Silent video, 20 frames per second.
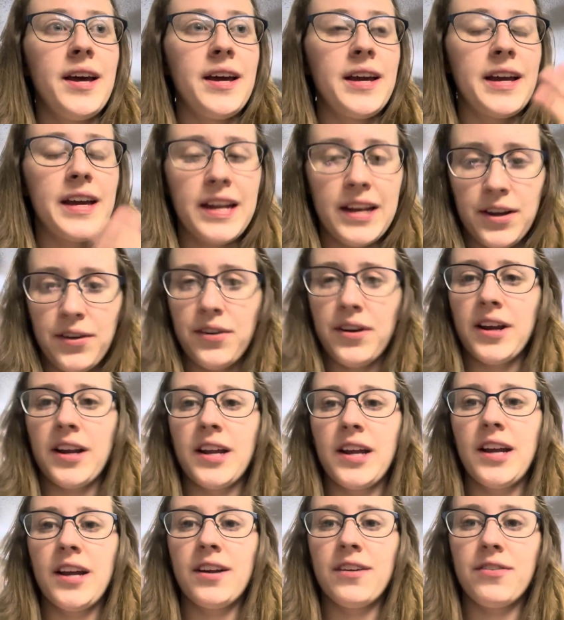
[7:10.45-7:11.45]
getting
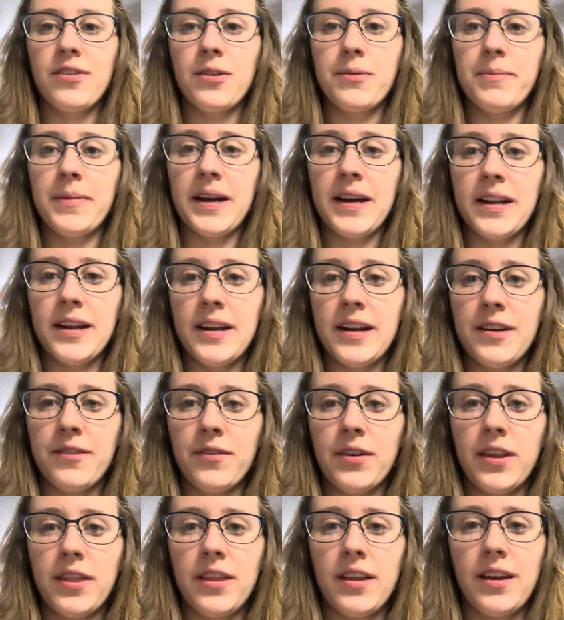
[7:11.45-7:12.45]
ready for bed and
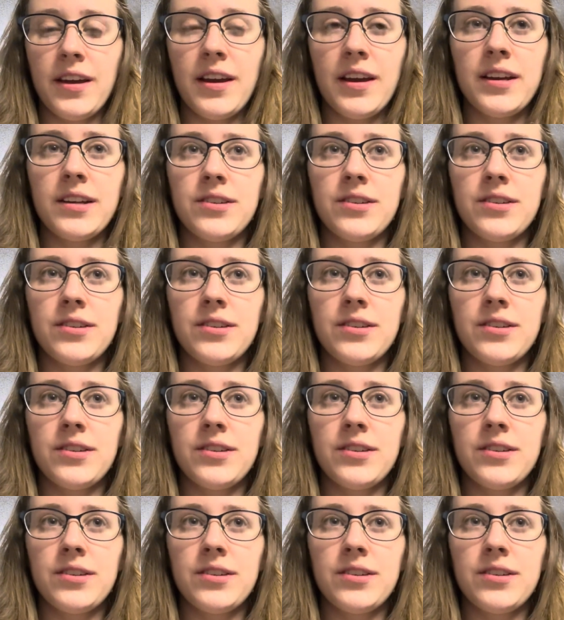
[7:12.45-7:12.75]
everything.